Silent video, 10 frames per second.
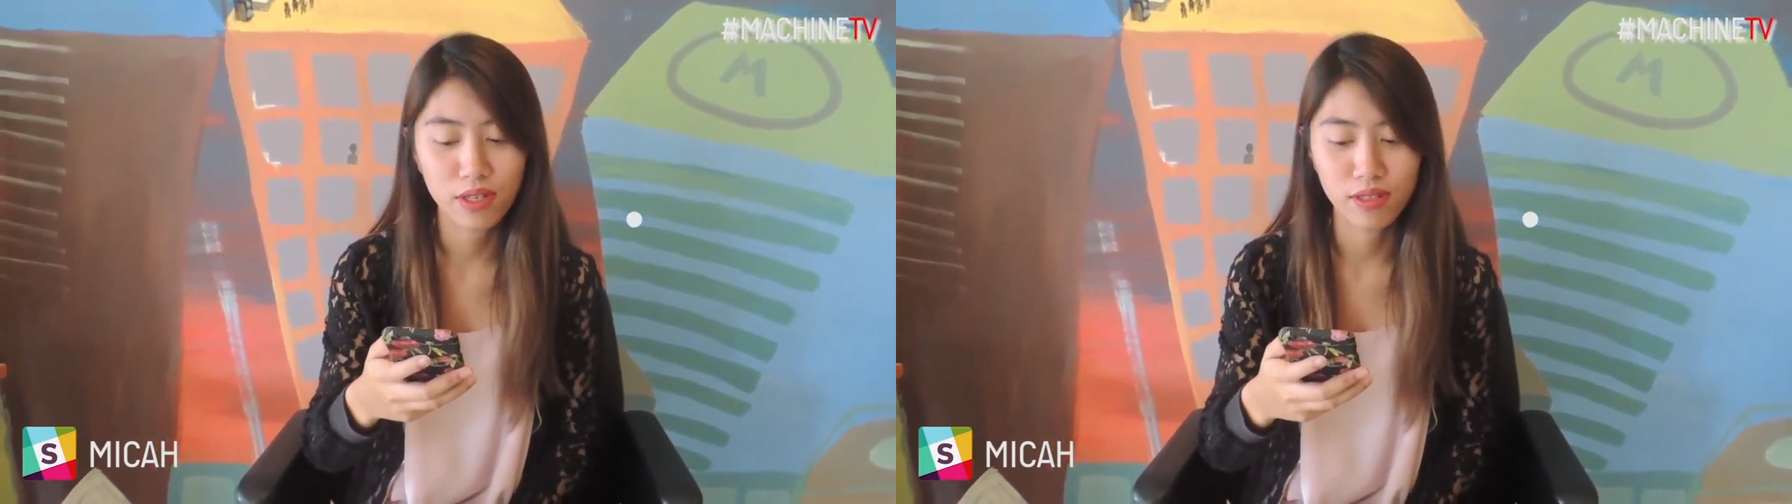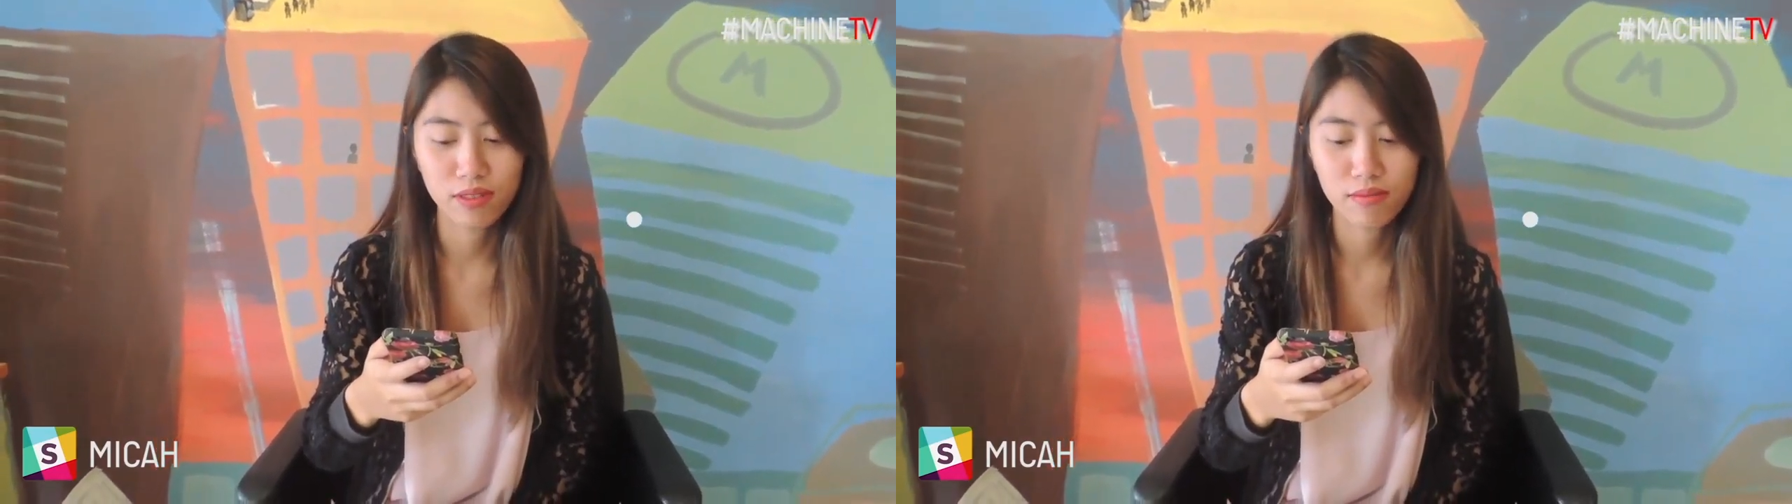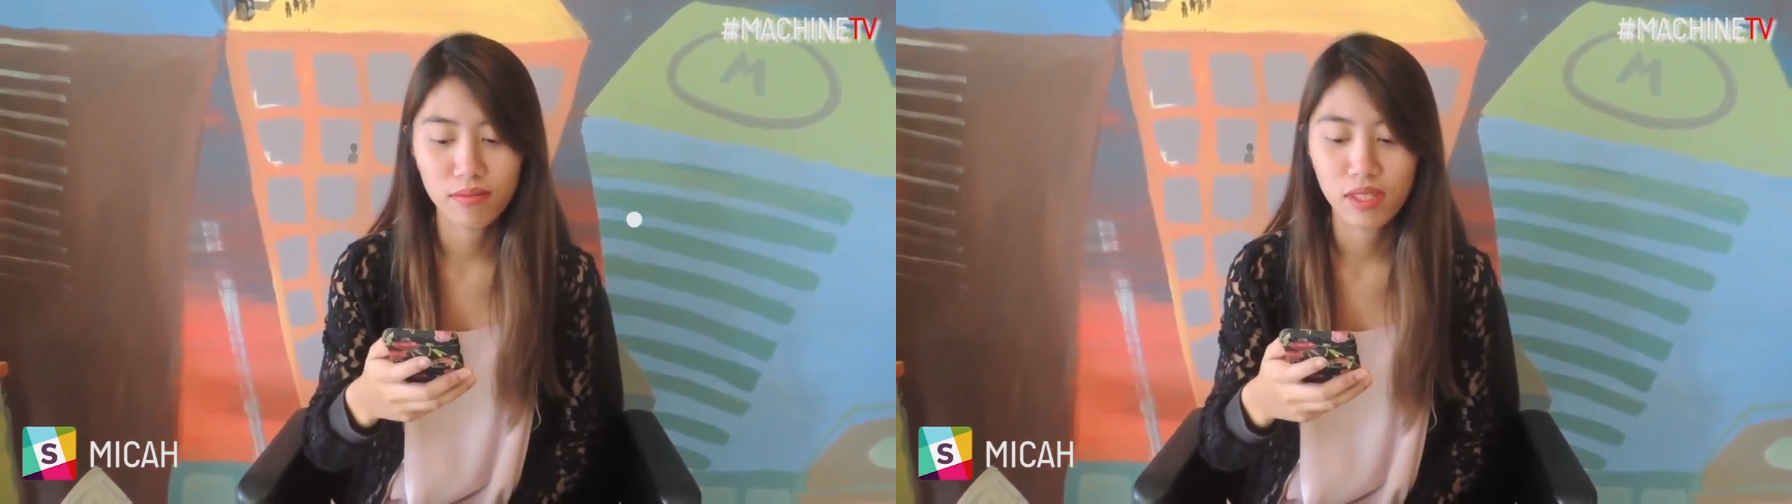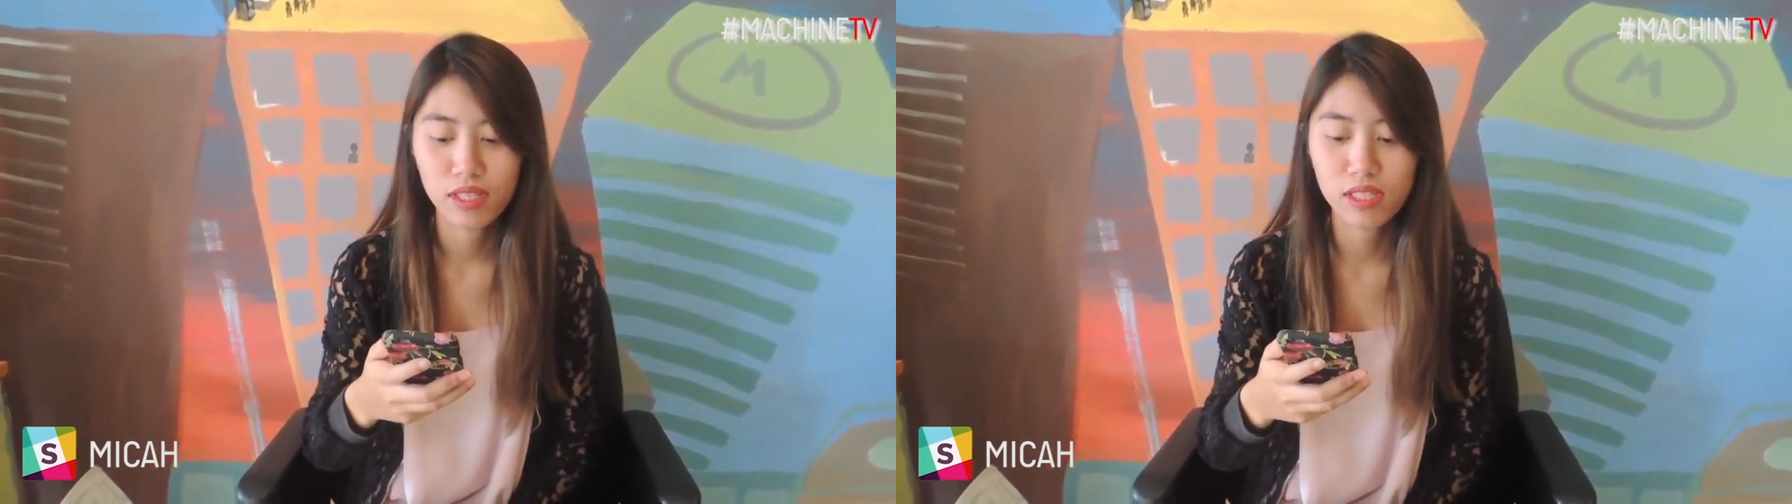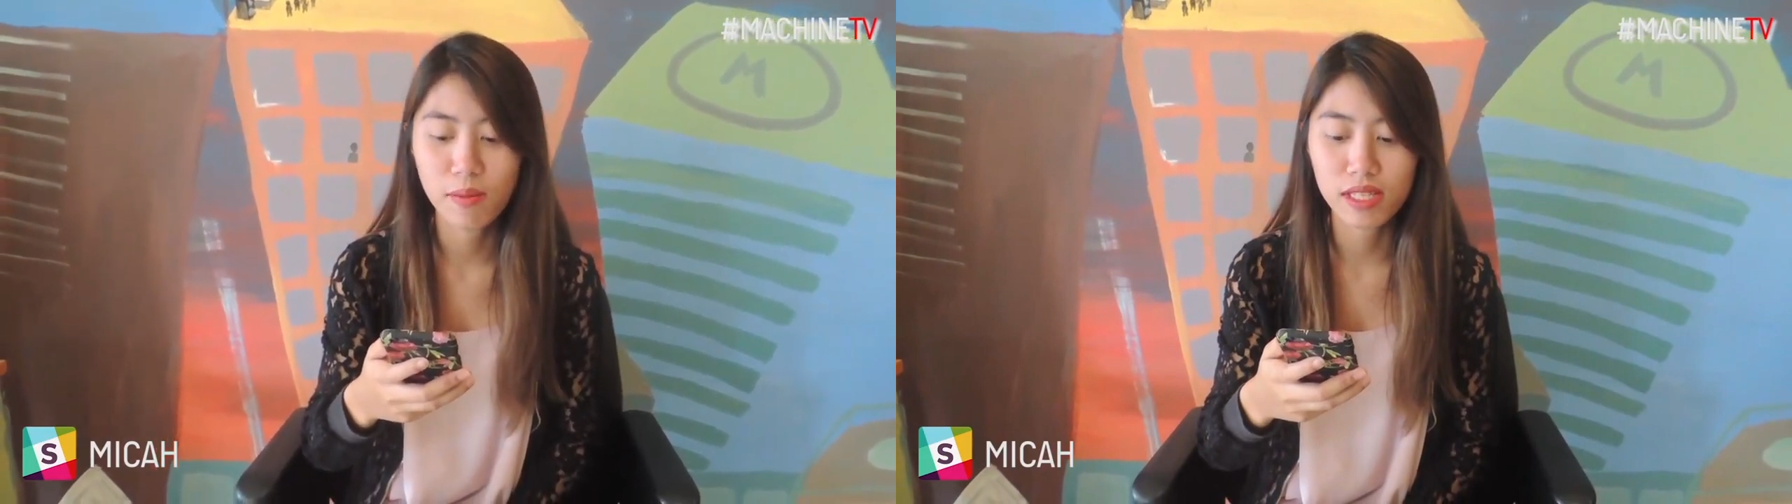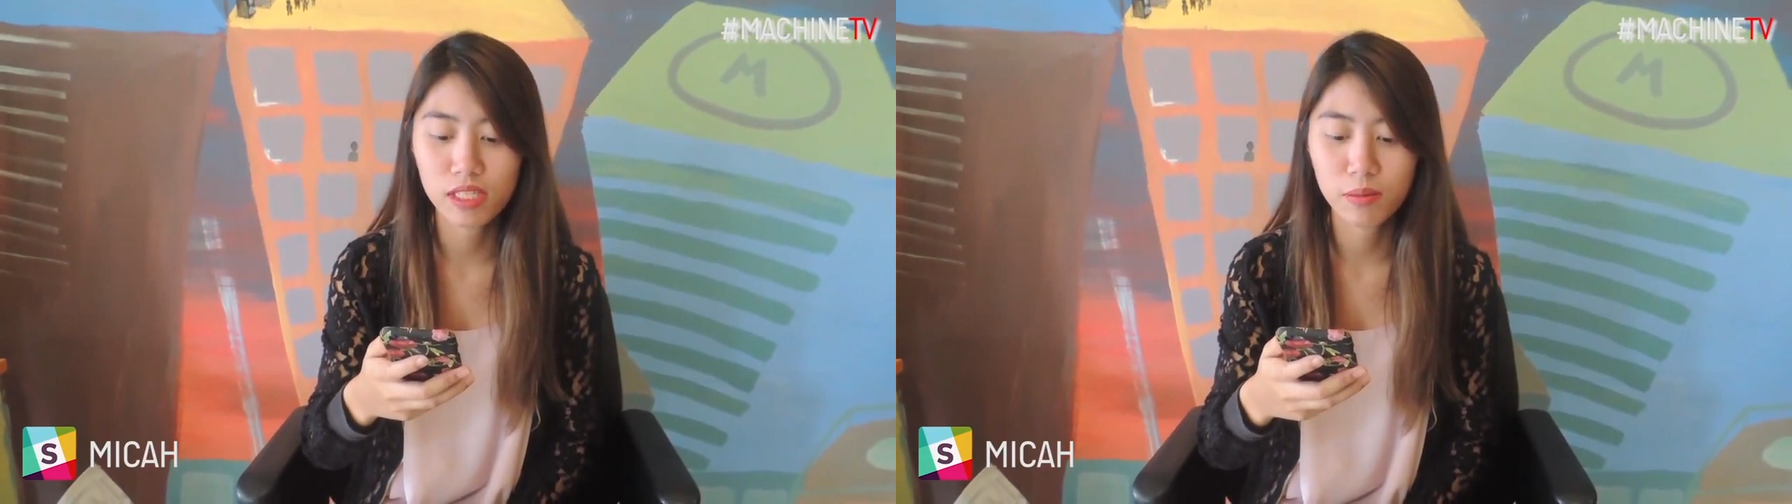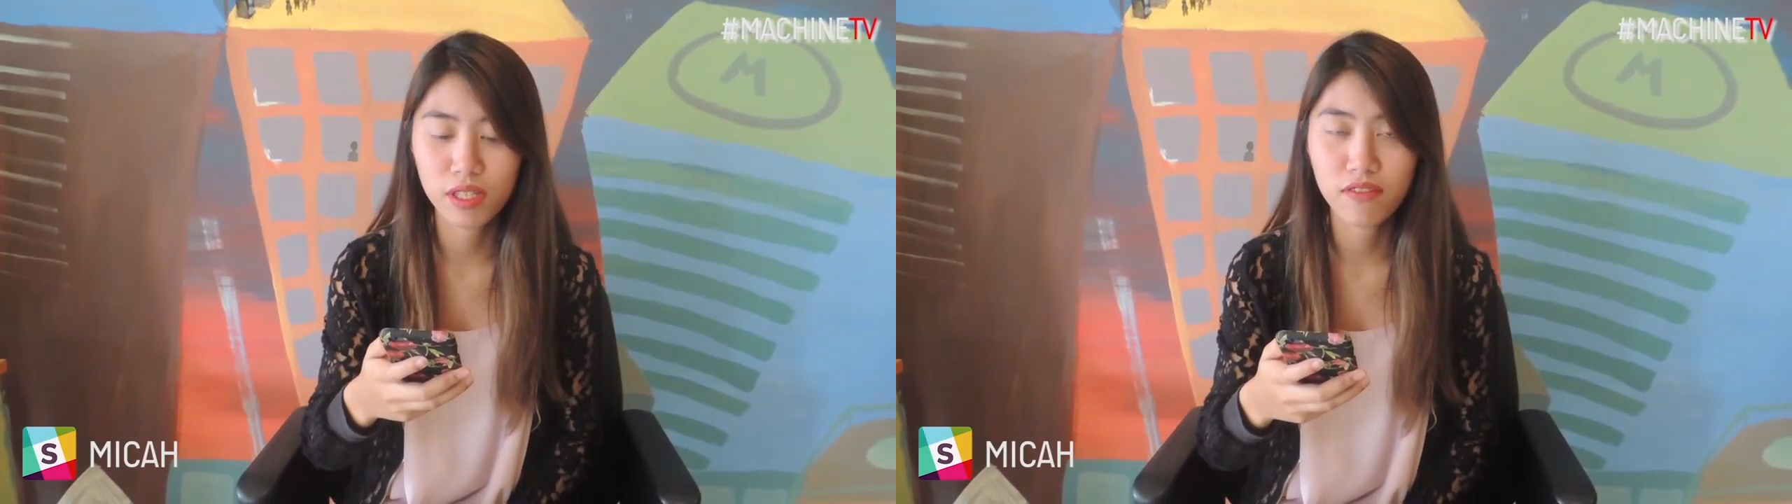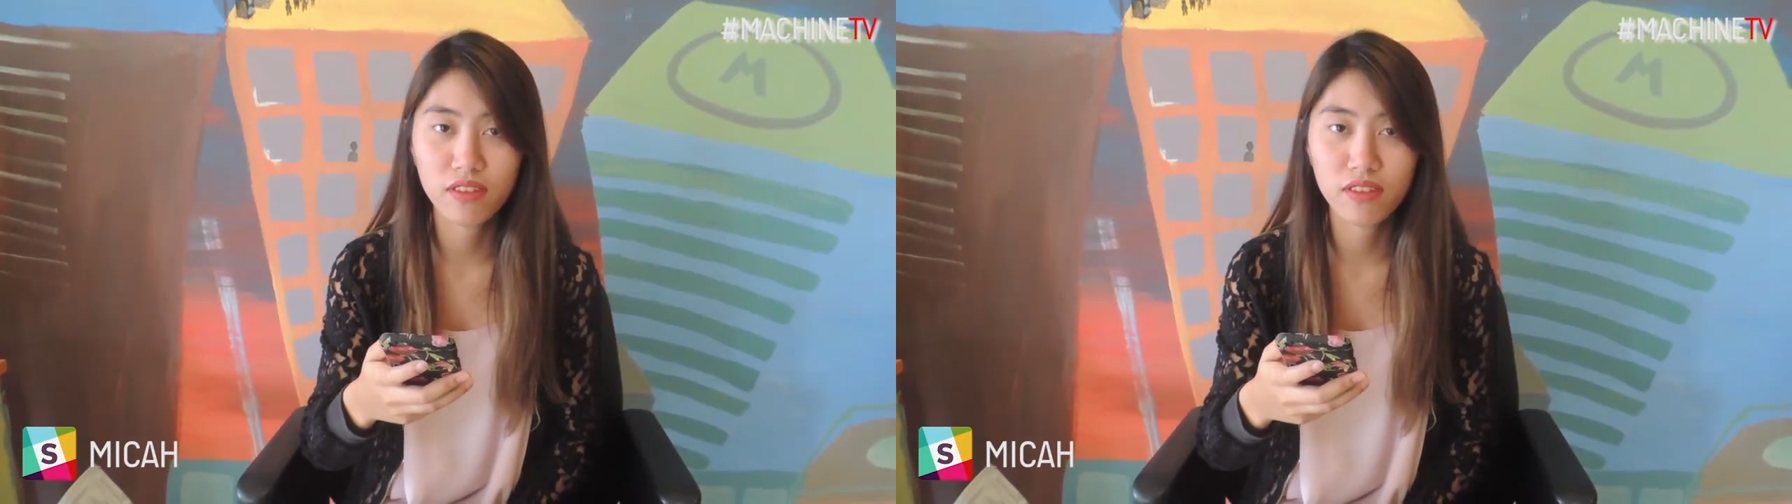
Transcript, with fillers: Period. Just message